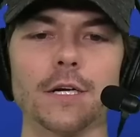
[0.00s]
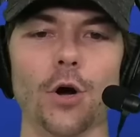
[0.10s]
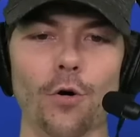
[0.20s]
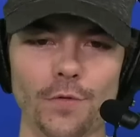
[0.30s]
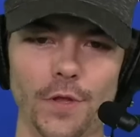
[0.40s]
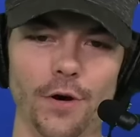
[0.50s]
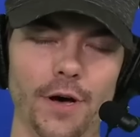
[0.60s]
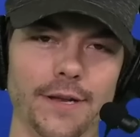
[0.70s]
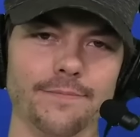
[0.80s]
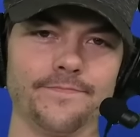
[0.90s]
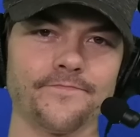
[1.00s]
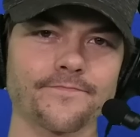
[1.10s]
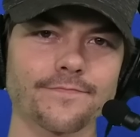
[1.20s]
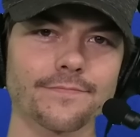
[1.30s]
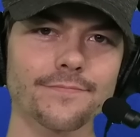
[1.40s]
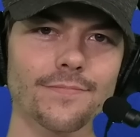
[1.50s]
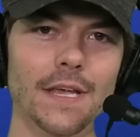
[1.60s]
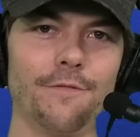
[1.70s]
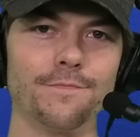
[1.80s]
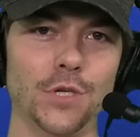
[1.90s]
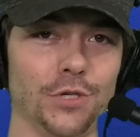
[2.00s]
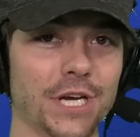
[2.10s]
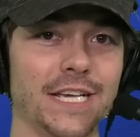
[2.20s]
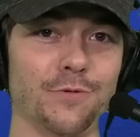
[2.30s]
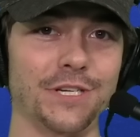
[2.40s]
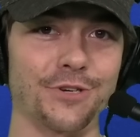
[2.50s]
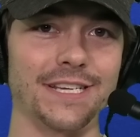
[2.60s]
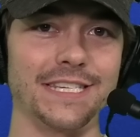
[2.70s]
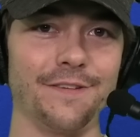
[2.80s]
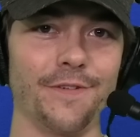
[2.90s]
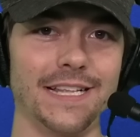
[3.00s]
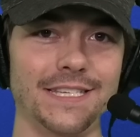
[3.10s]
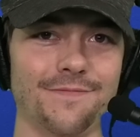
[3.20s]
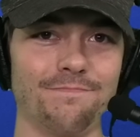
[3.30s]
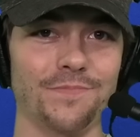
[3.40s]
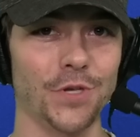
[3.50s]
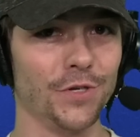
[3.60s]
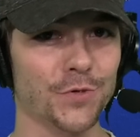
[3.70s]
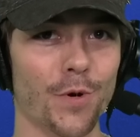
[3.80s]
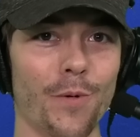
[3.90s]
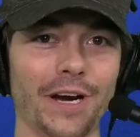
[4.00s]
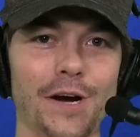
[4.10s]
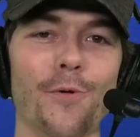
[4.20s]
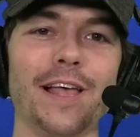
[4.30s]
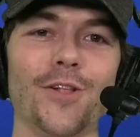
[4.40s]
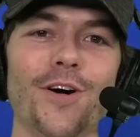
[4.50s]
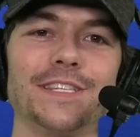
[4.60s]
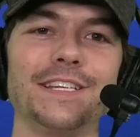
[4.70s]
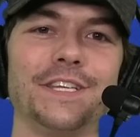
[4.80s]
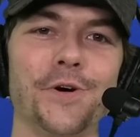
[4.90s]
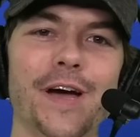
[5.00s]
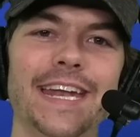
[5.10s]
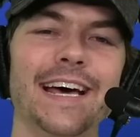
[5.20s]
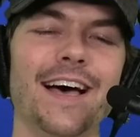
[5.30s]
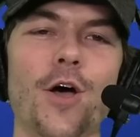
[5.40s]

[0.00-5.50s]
Colton Hood. Told you guys we'd address defense. Told you we weren't going to wait long to do it.